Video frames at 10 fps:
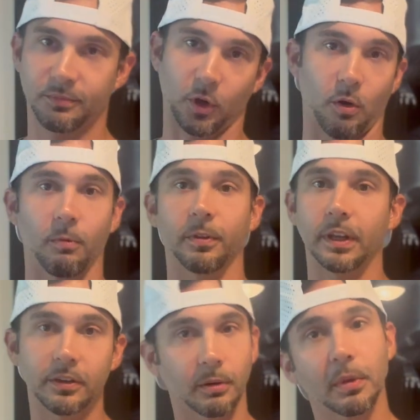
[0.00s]
hopefully
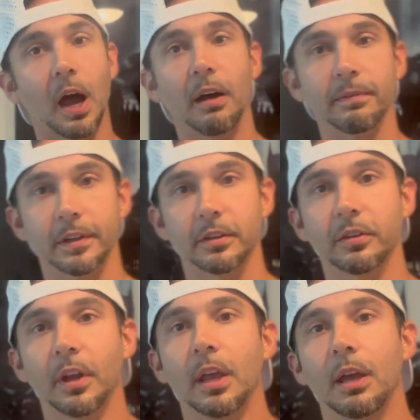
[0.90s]
some confidence,
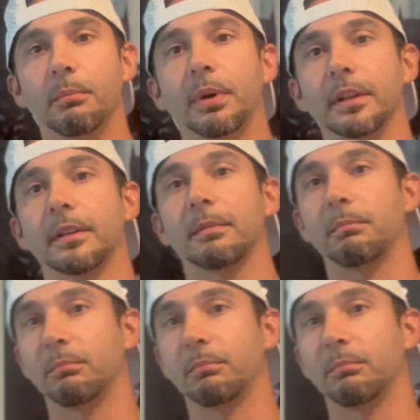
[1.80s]
but